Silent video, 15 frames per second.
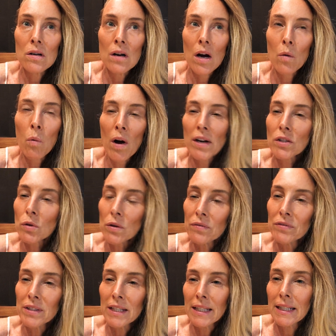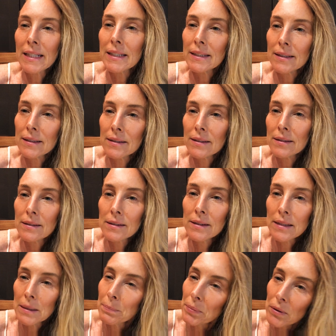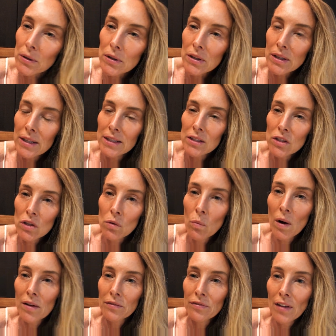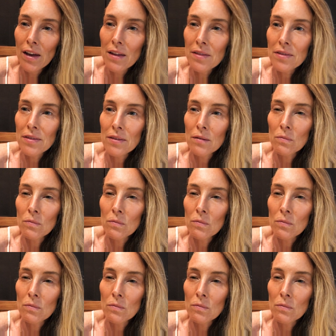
I want to sort of dig deeper into what faith